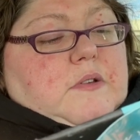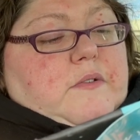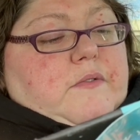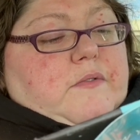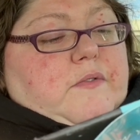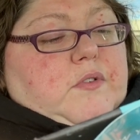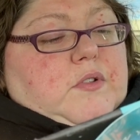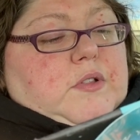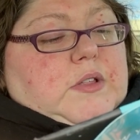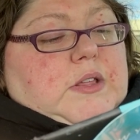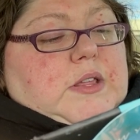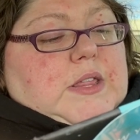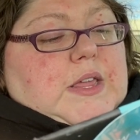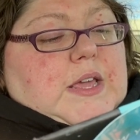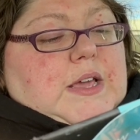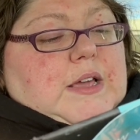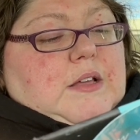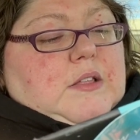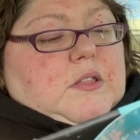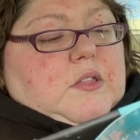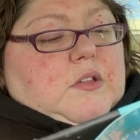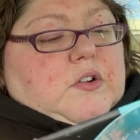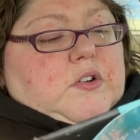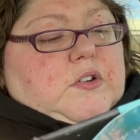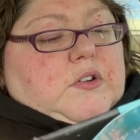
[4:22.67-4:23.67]
If only they
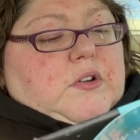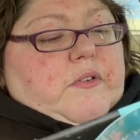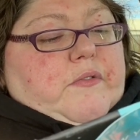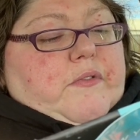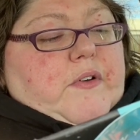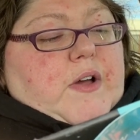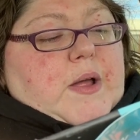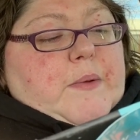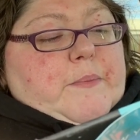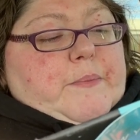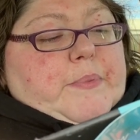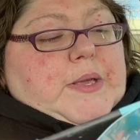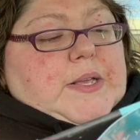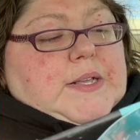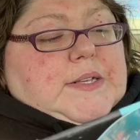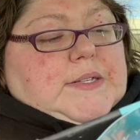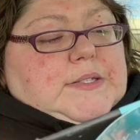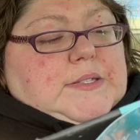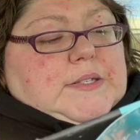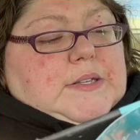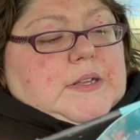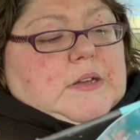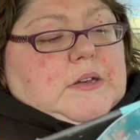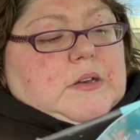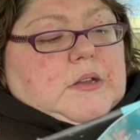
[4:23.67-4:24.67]
can learn to find
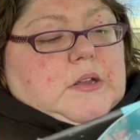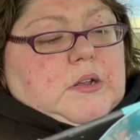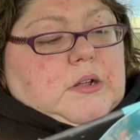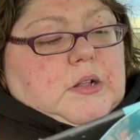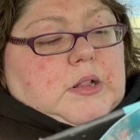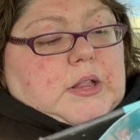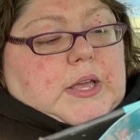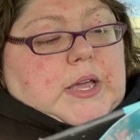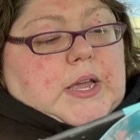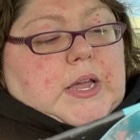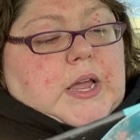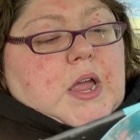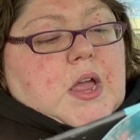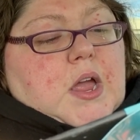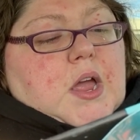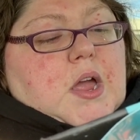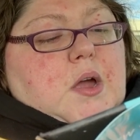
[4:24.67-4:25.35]
peace and healing